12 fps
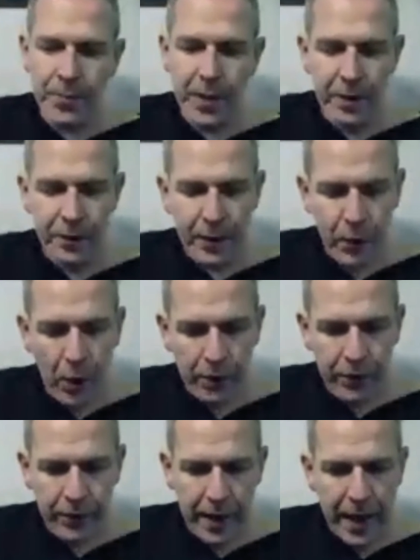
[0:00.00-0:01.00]
if they've
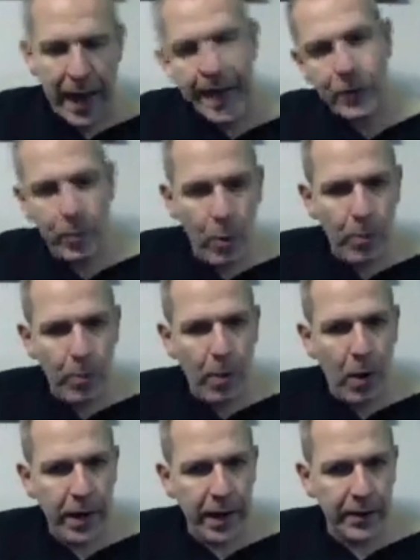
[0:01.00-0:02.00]
got, say, 8 or more
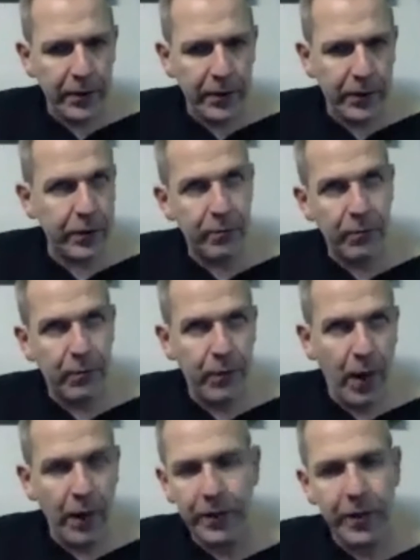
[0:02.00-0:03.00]
pockets,
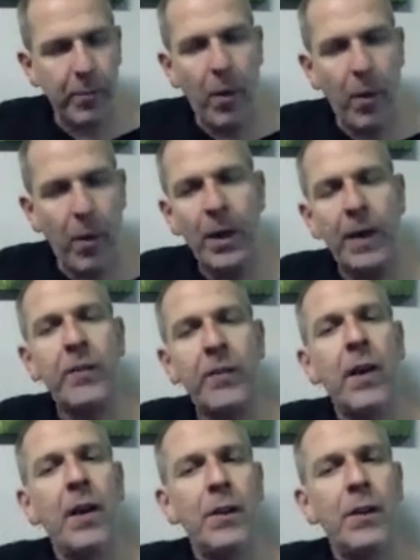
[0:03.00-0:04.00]
5, 6
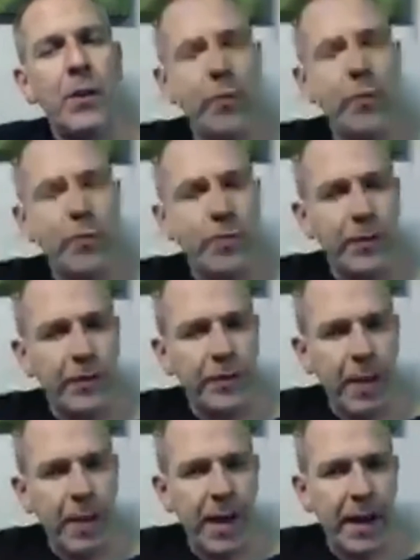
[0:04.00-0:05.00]
pockets, use
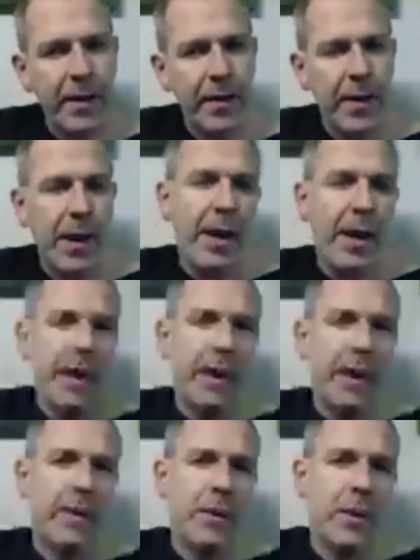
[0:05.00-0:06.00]
systemic,
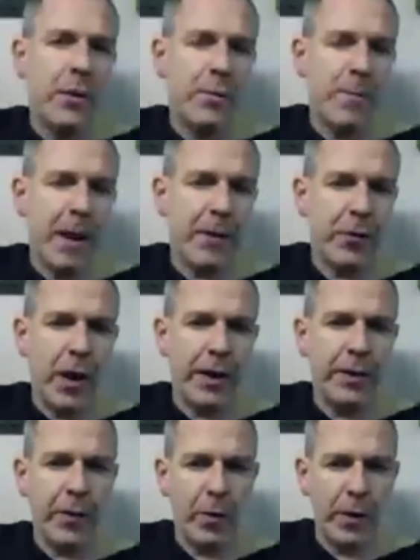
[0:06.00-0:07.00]
use
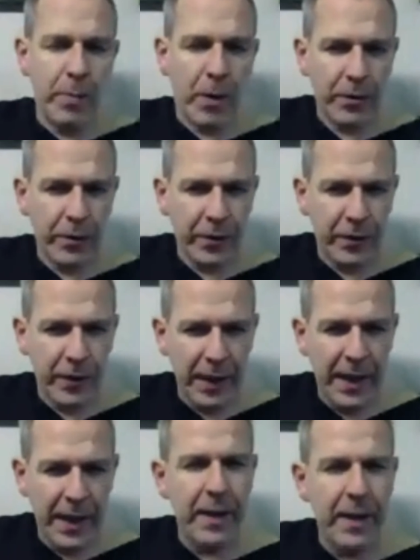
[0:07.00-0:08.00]
metronidazole and
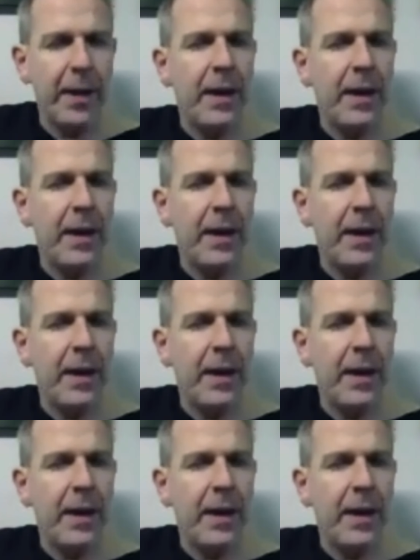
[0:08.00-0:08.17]
amoxicillin.